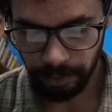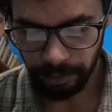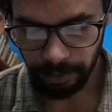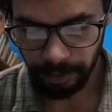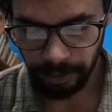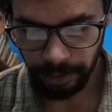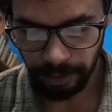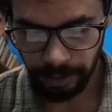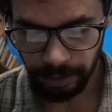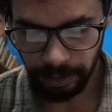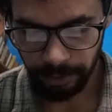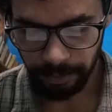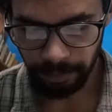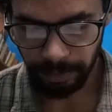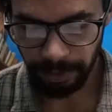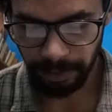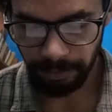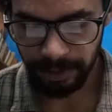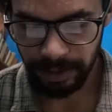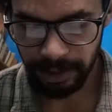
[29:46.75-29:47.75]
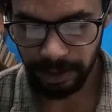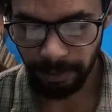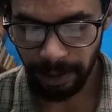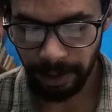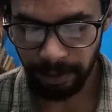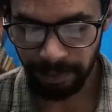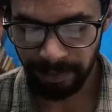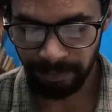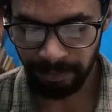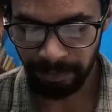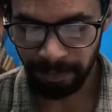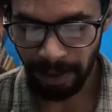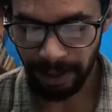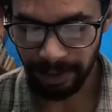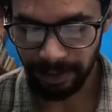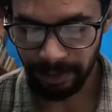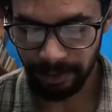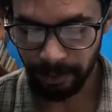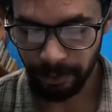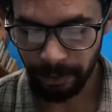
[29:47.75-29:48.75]
But when she went back
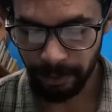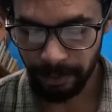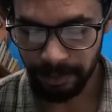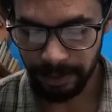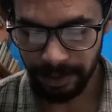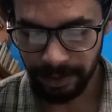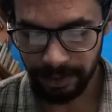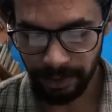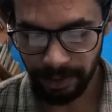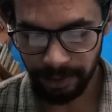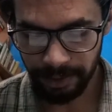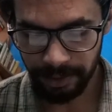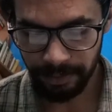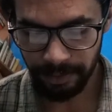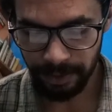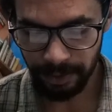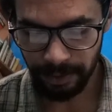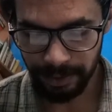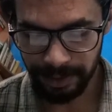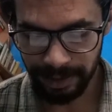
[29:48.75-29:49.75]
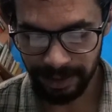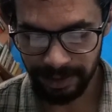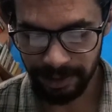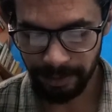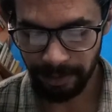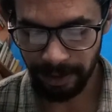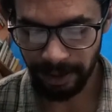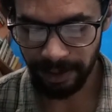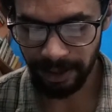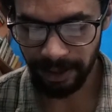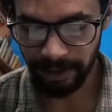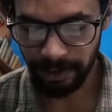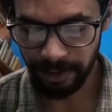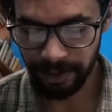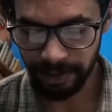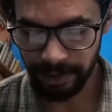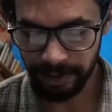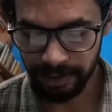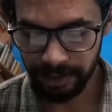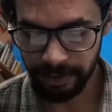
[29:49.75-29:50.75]
into the room, she saw this was useless. The blood had
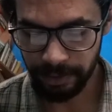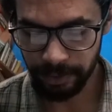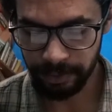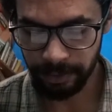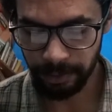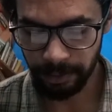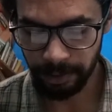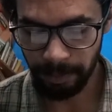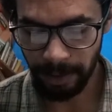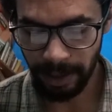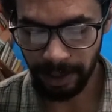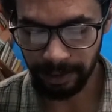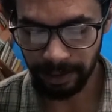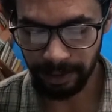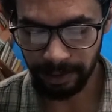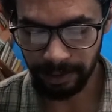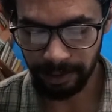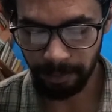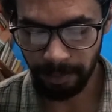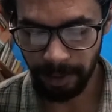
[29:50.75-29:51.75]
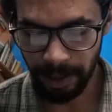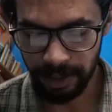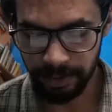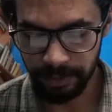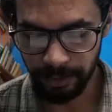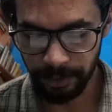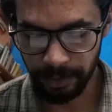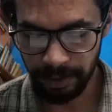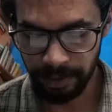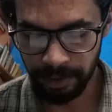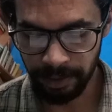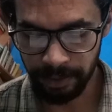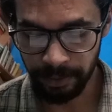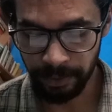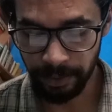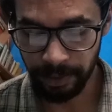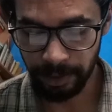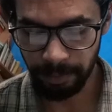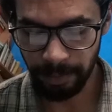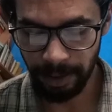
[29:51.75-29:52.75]
already soaked through the packing in the man's wood and had
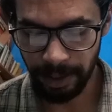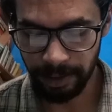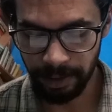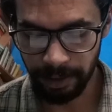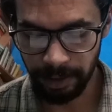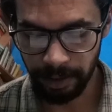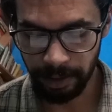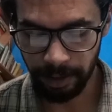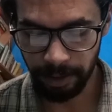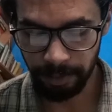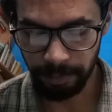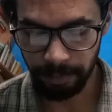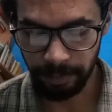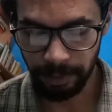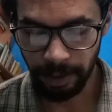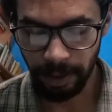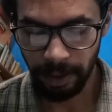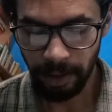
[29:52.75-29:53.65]
ruined the mat under him.